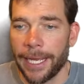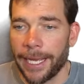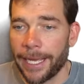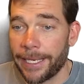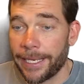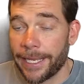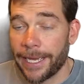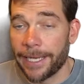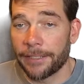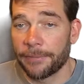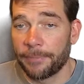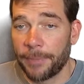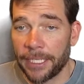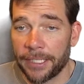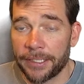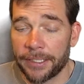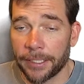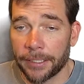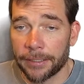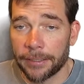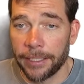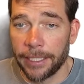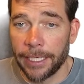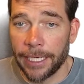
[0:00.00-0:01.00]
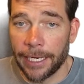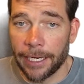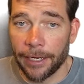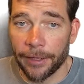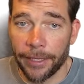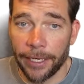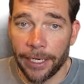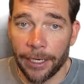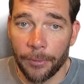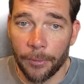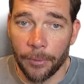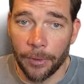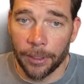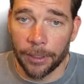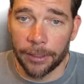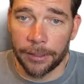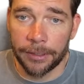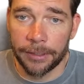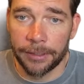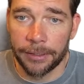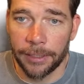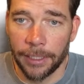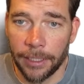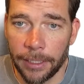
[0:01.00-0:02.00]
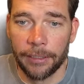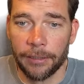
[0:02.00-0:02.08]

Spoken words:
And that's basically how that works.